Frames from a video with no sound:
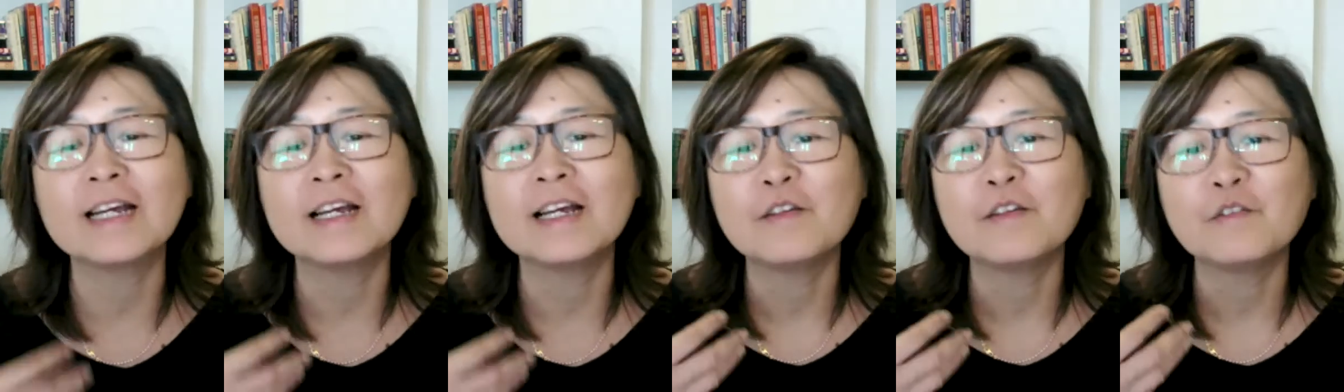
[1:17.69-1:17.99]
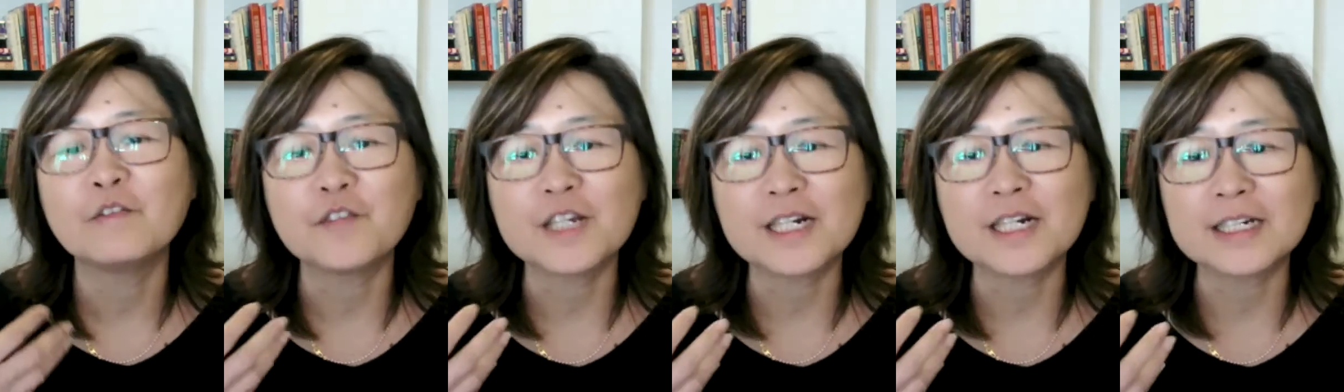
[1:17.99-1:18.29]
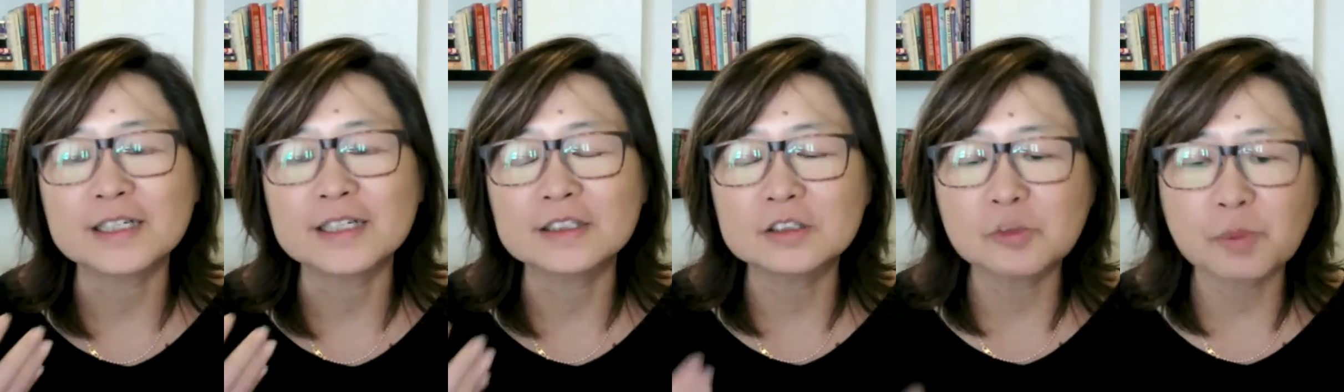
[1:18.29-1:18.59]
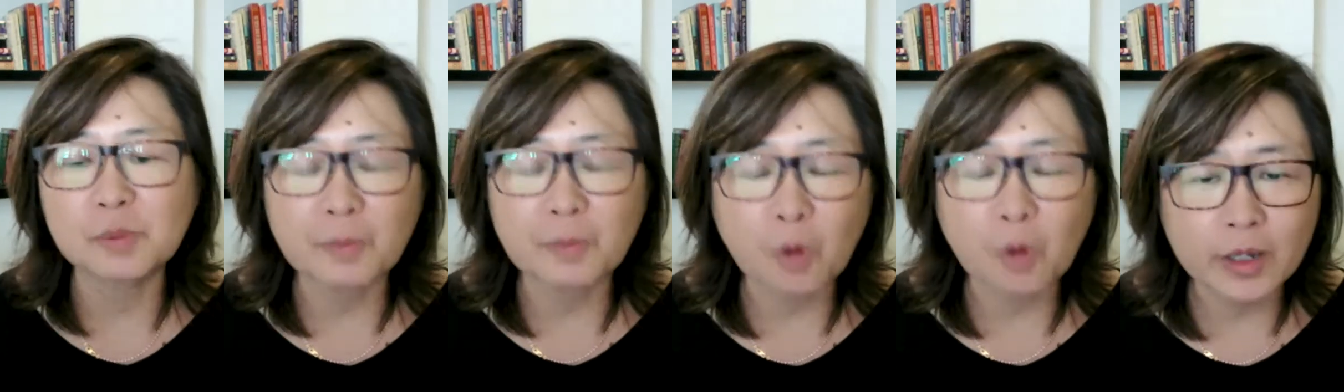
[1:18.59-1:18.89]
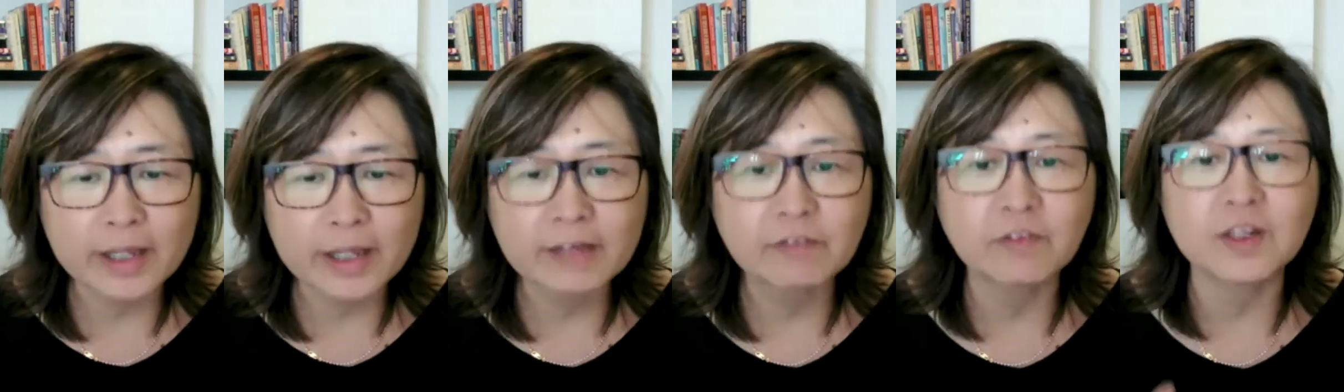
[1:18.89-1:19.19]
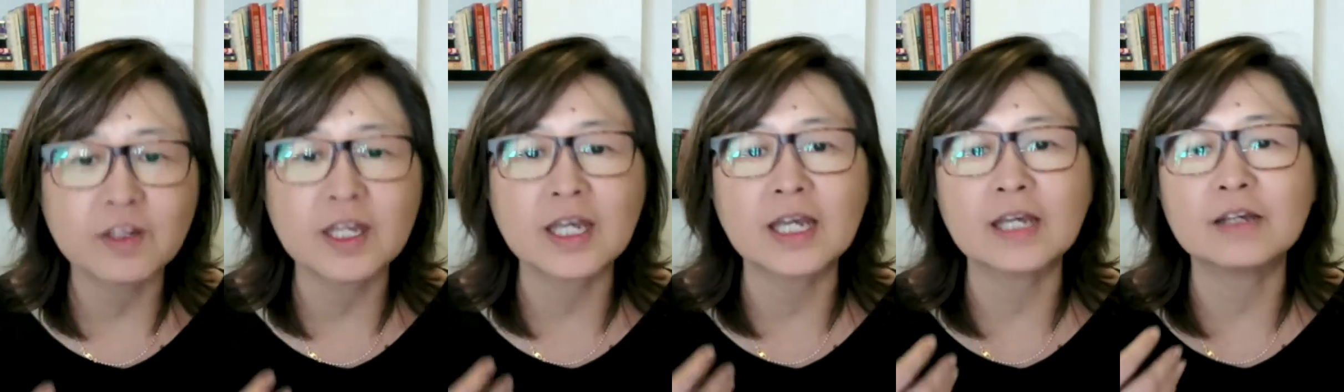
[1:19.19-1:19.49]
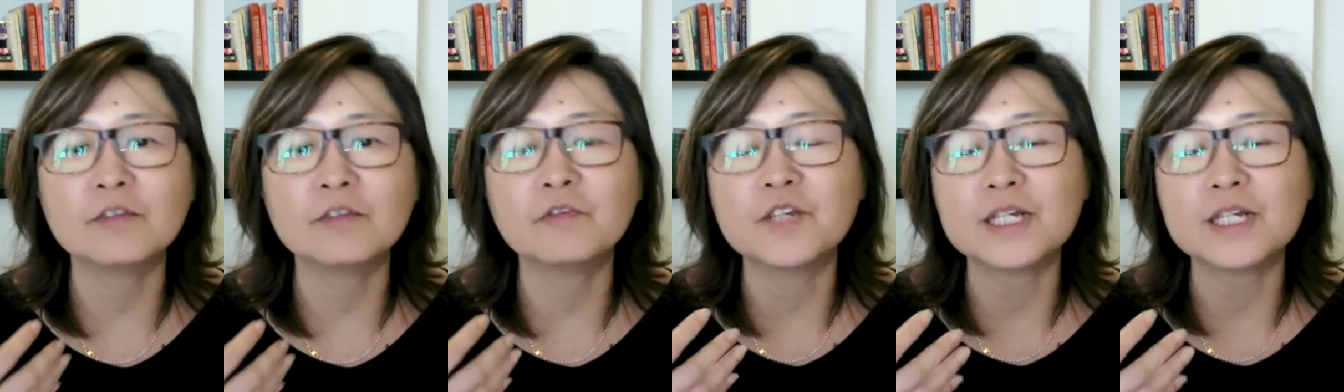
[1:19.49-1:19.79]
Feeling a little bit more giving,
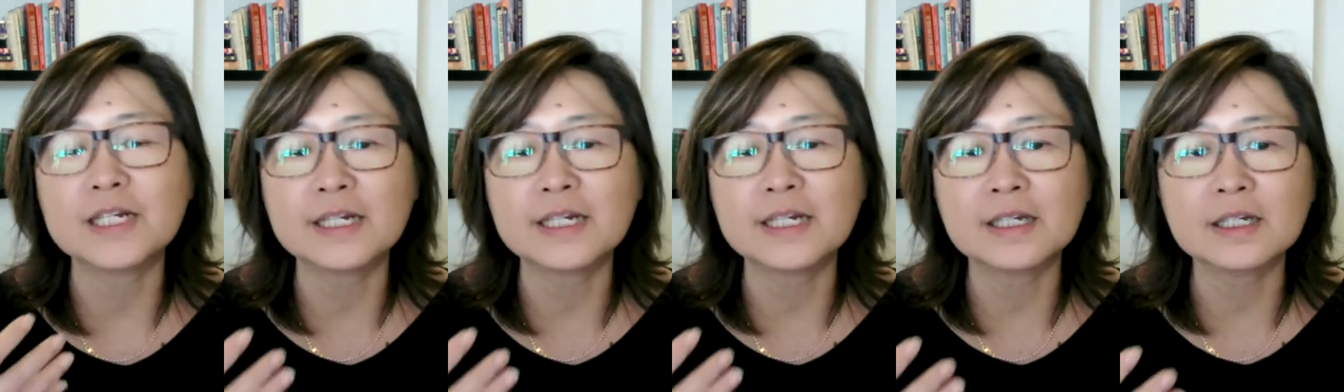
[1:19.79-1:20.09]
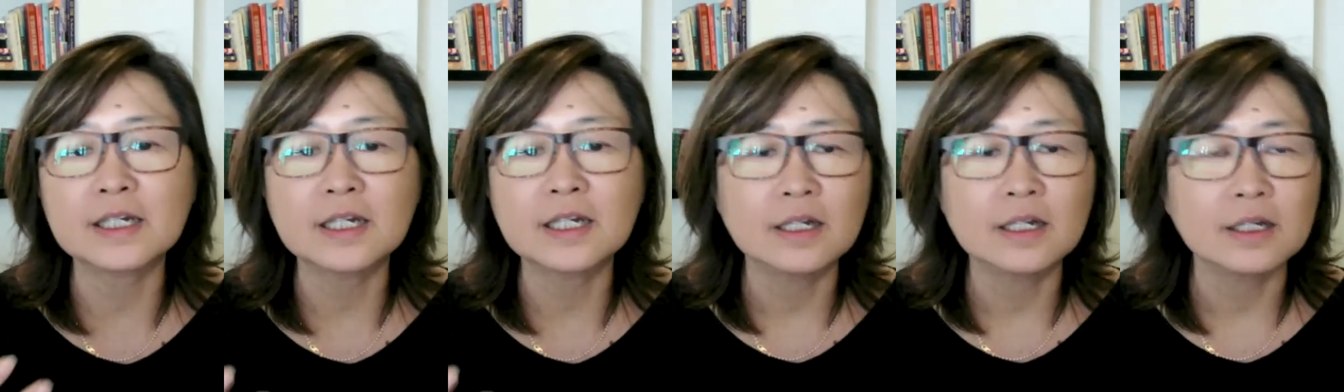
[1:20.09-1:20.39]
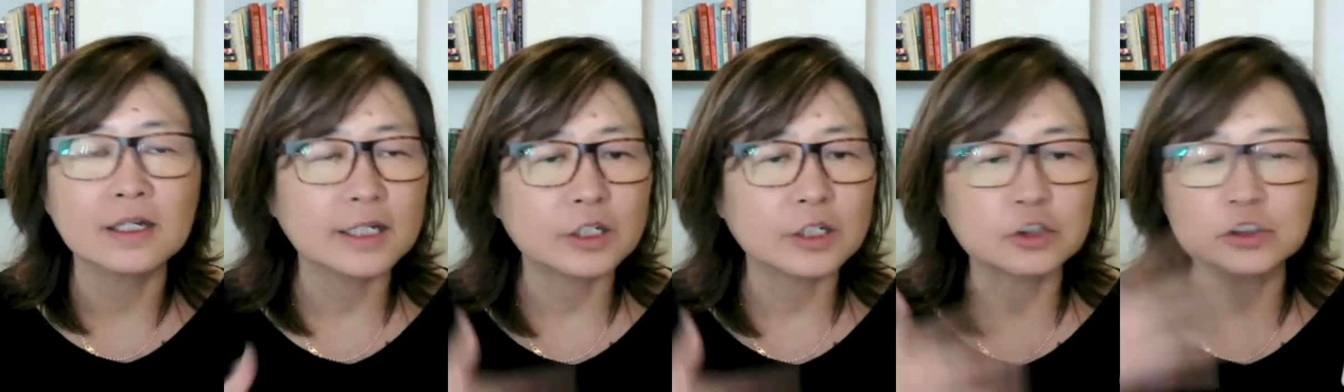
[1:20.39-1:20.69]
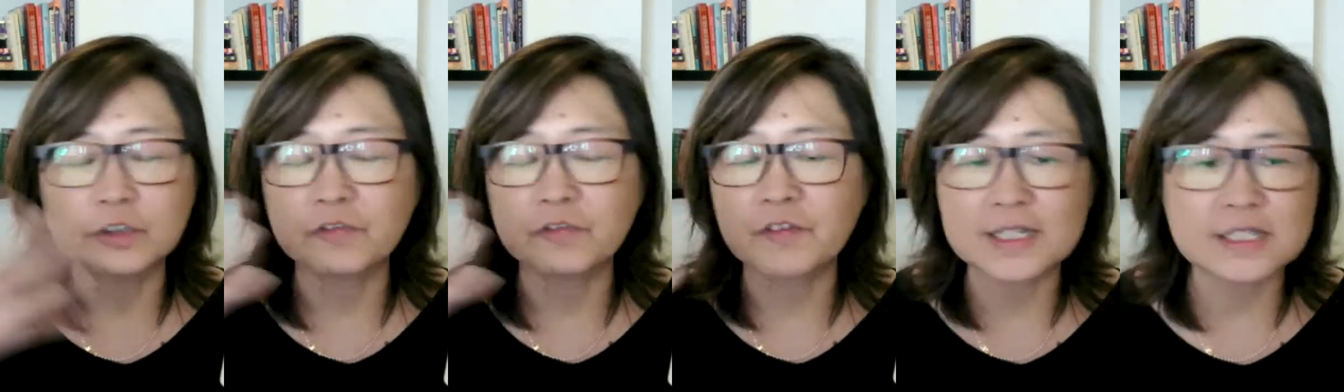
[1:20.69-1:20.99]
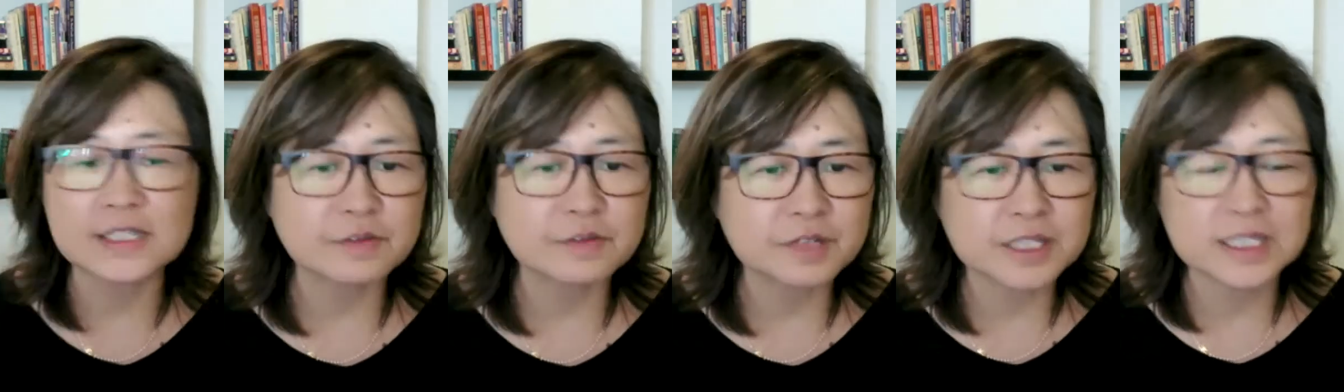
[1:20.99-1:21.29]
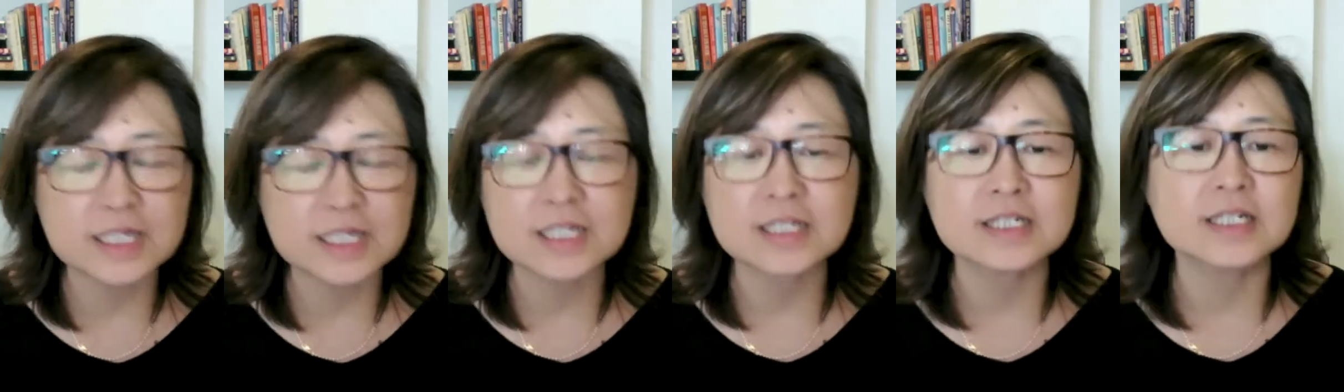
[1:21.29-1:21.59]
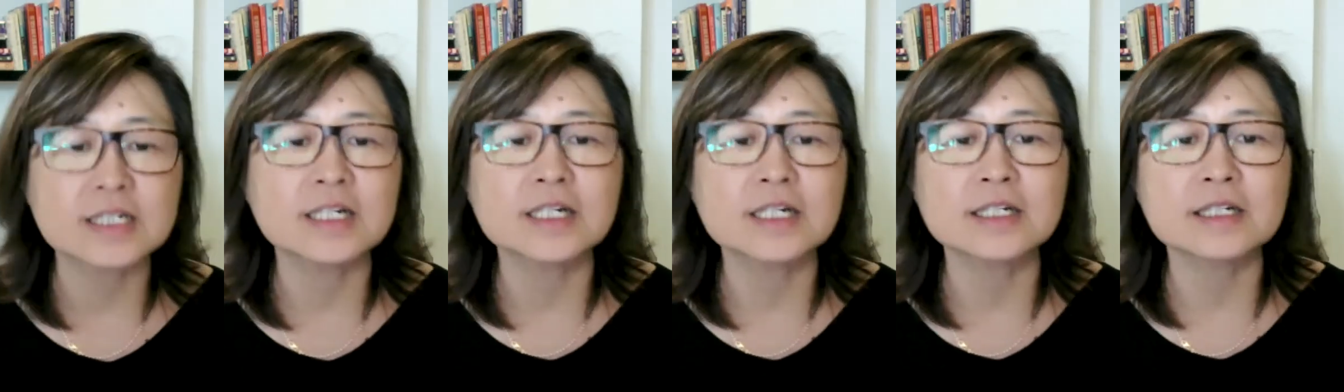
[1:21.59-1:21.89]
feeling, the festive
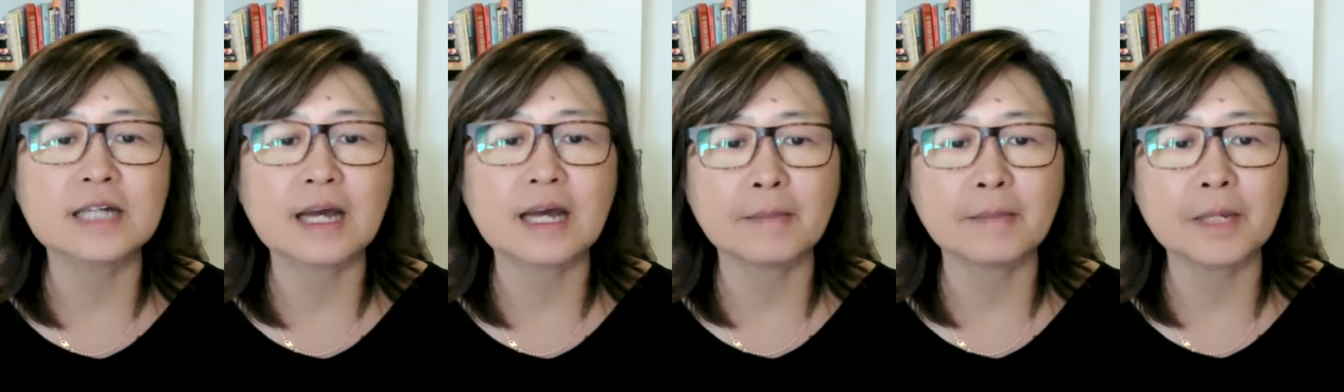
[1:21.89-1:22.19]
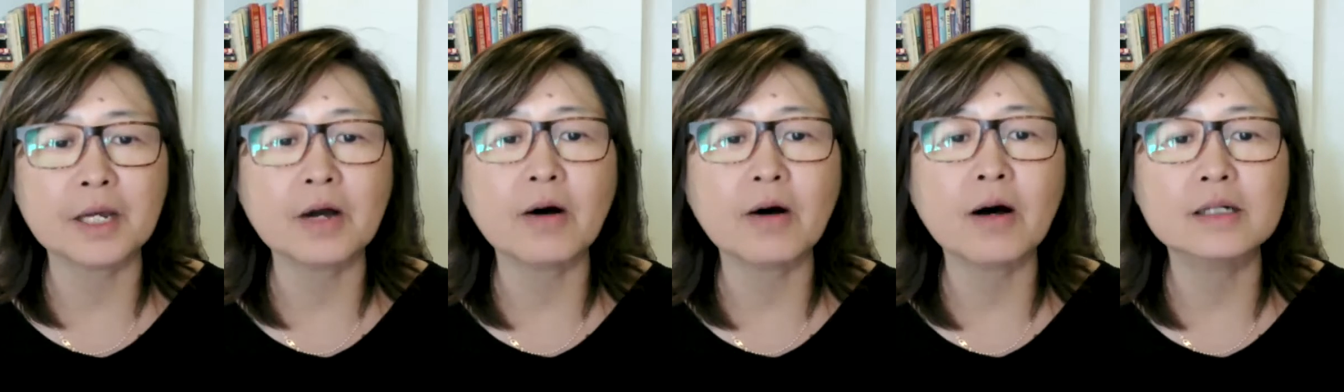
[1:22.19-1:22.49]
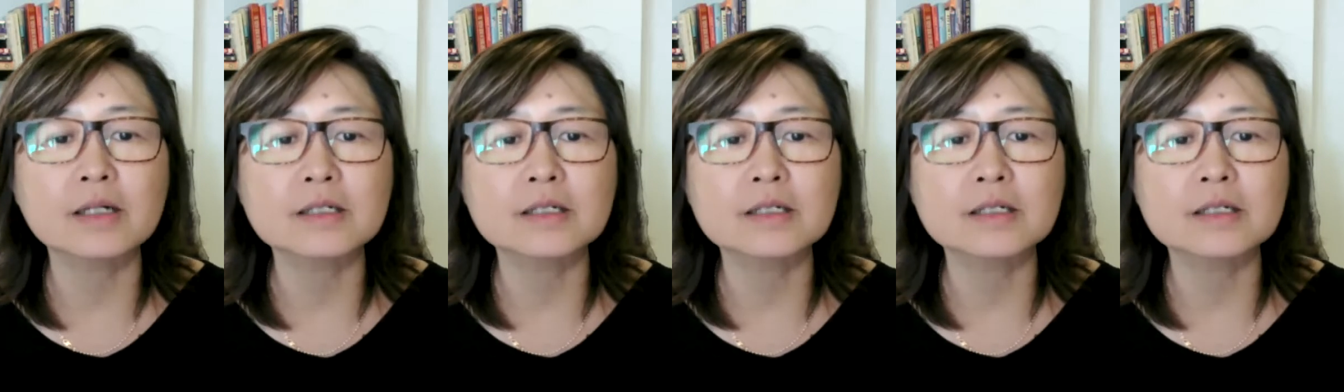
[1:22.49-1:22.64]
season coming on.